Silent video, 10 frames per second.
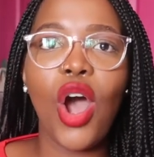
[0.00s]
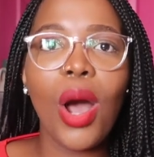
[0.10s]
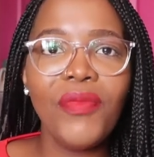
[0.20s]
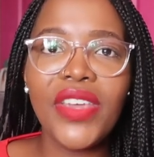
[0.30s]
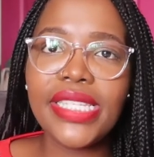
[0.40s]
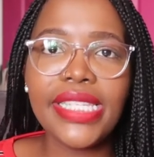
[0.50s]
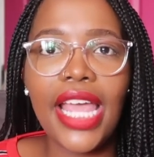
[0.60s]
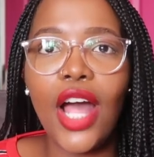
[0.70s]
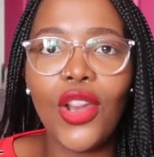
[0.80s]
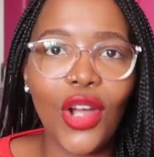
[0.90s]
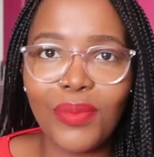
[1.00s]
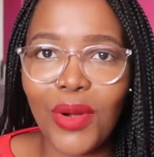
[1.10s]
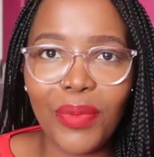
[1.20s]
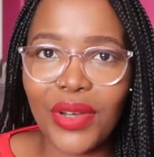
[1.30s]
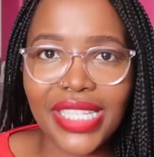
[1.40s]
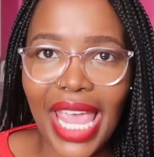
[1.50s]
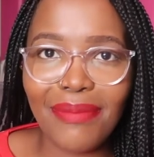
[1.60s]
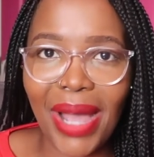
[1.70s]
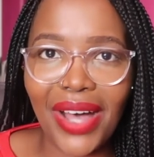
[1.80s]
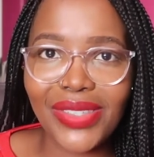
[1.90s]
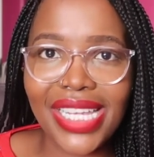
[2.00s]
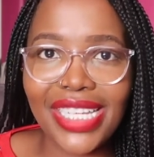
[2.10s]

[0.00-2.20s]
Obviously, a lot more books came out